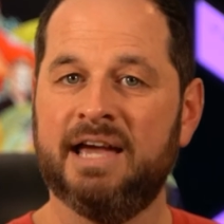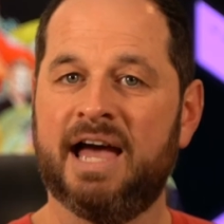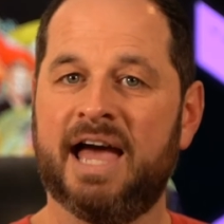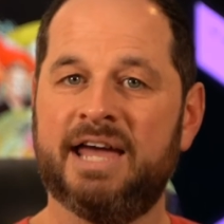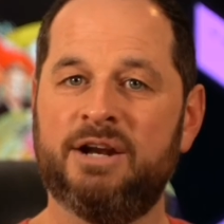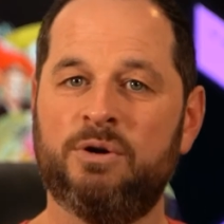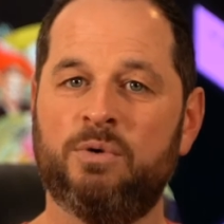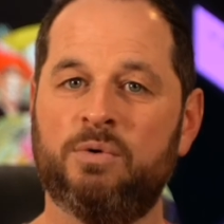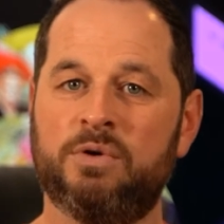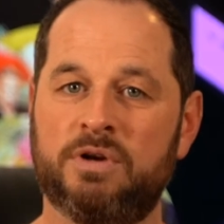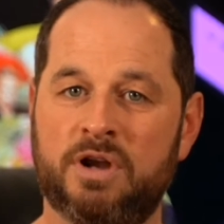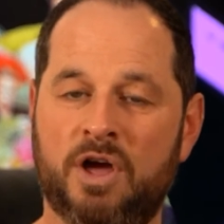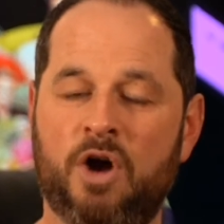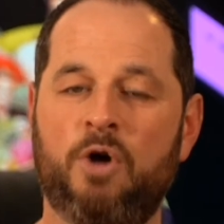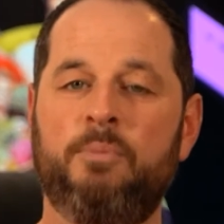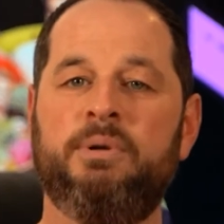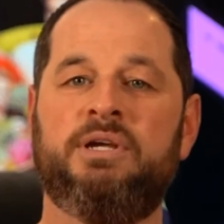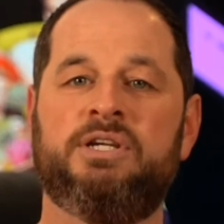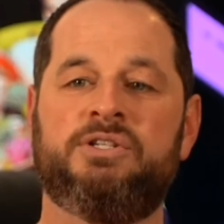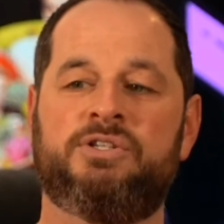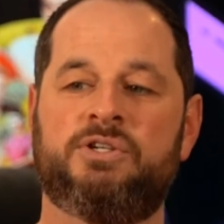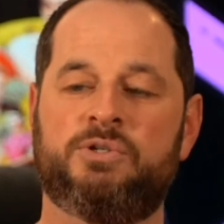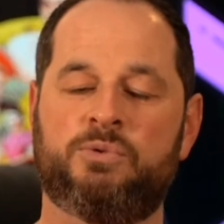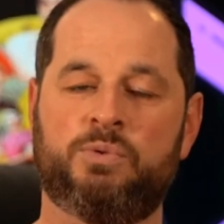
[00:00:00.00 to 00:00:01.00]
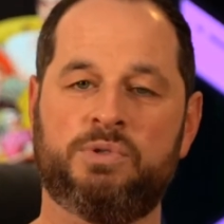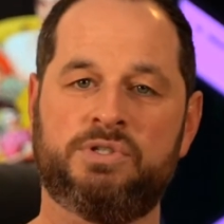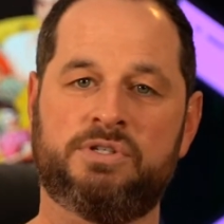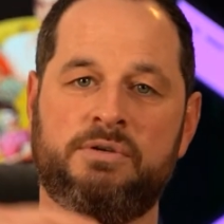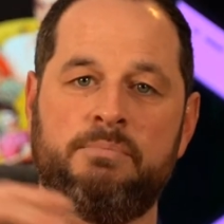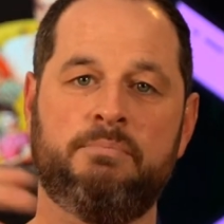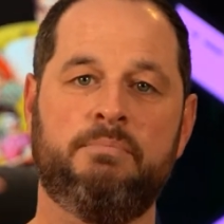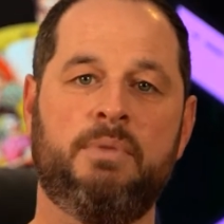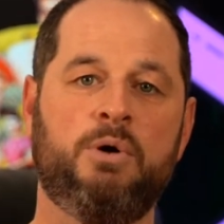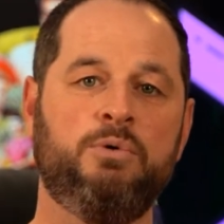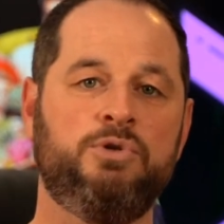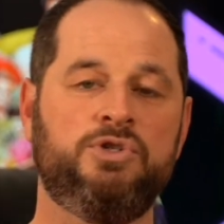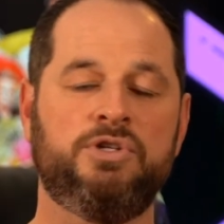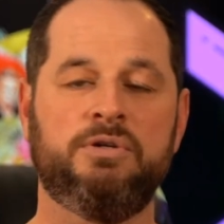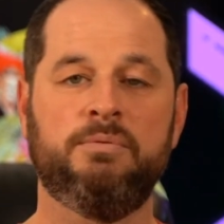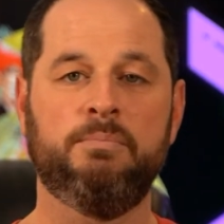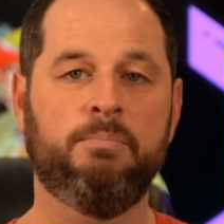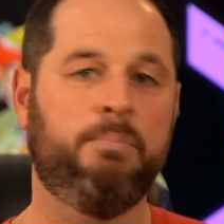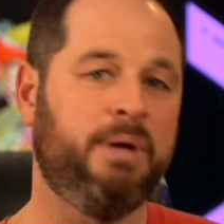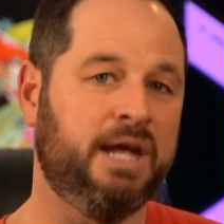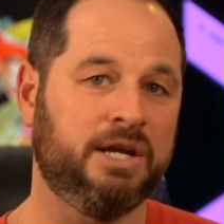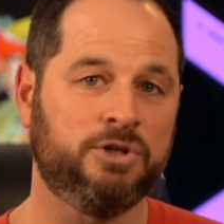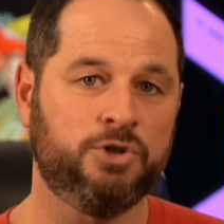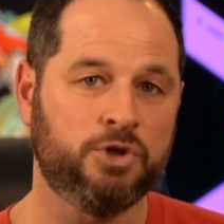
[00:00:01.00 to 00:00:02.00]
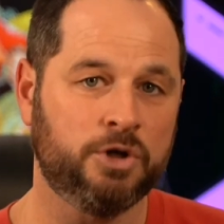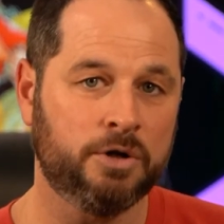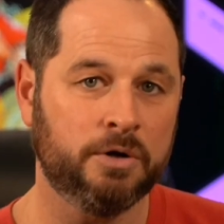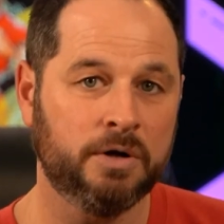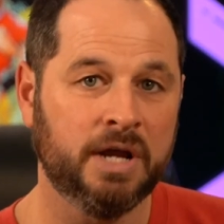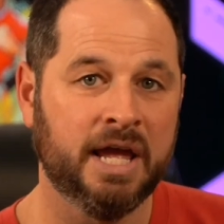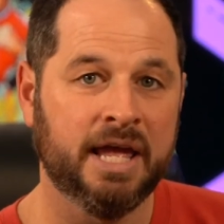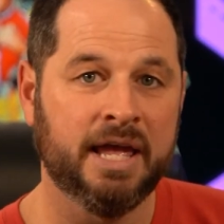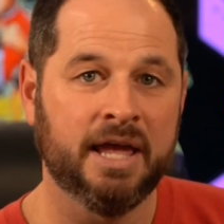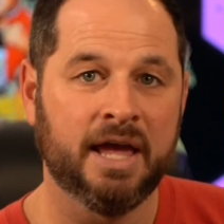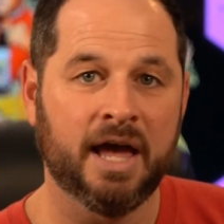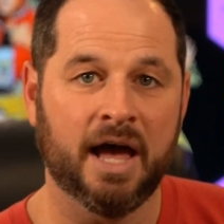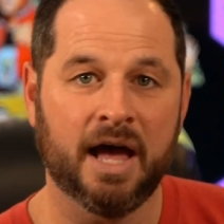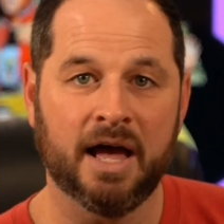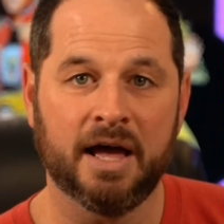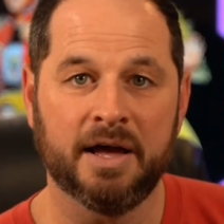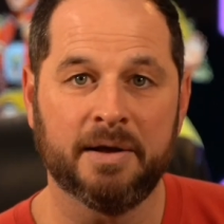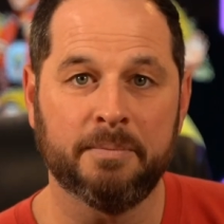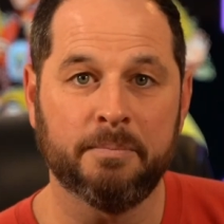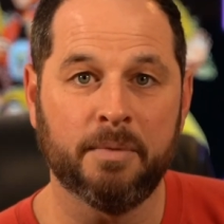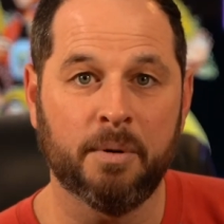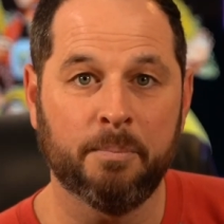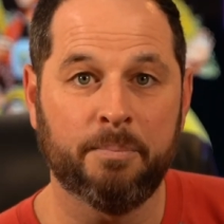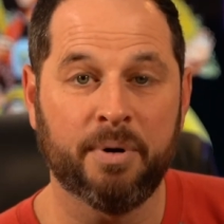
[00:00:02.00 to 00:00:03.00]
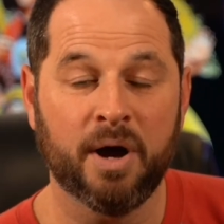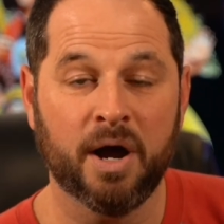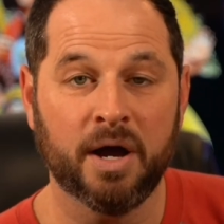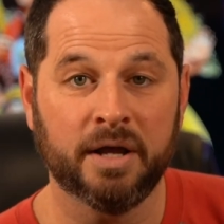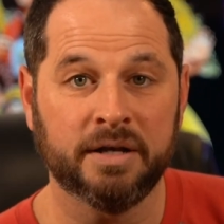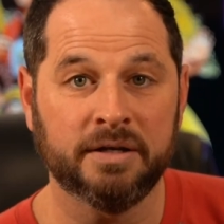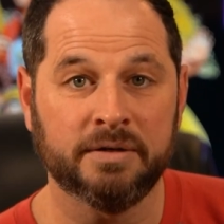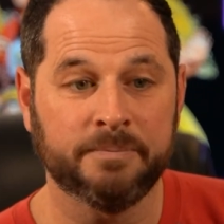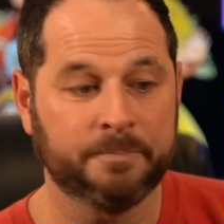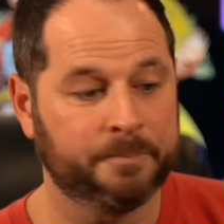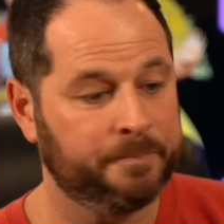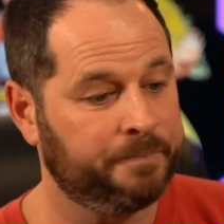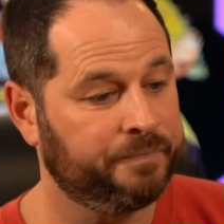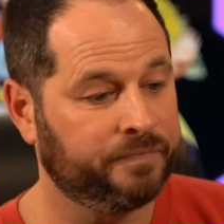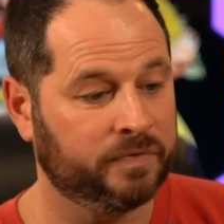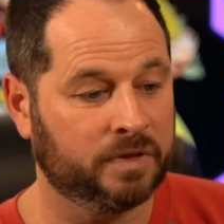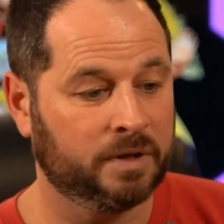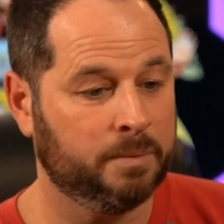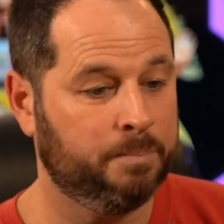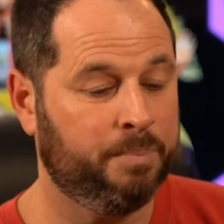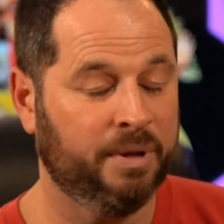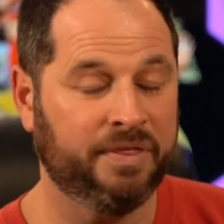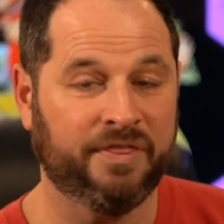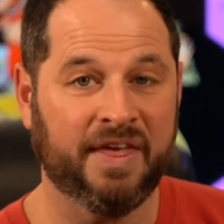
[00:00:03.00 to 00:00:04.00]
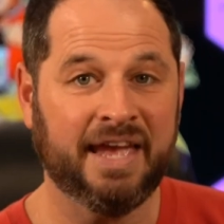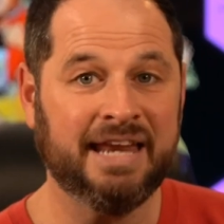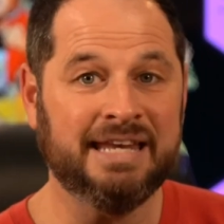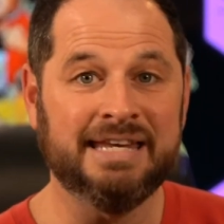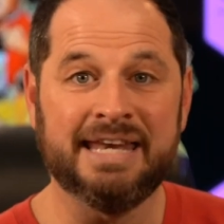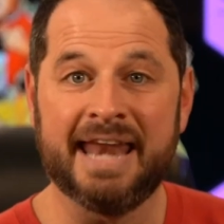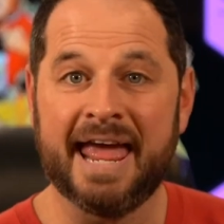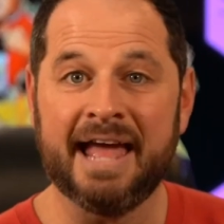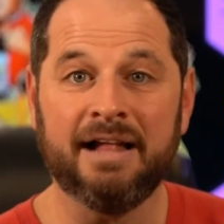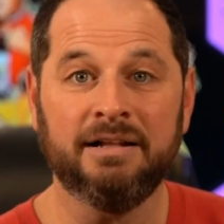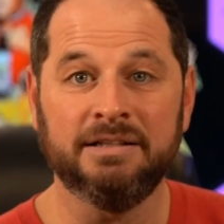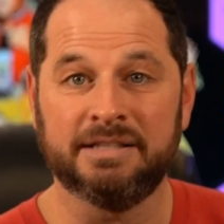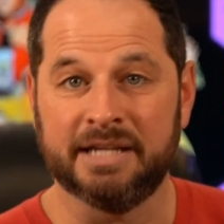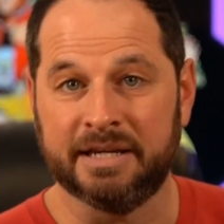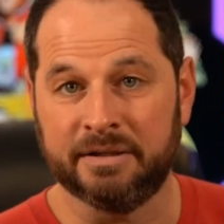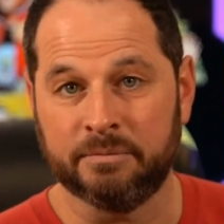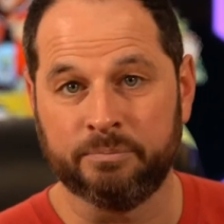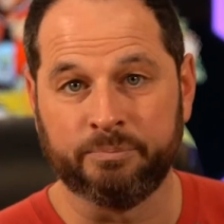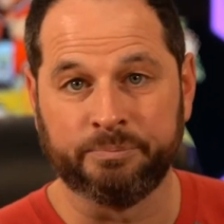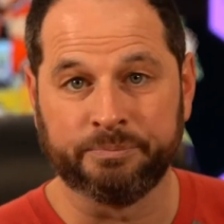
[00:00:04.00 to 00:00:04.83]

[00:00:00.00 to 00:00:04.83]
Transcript: I don't know because this was a motion picture, um, but, but they nailed it.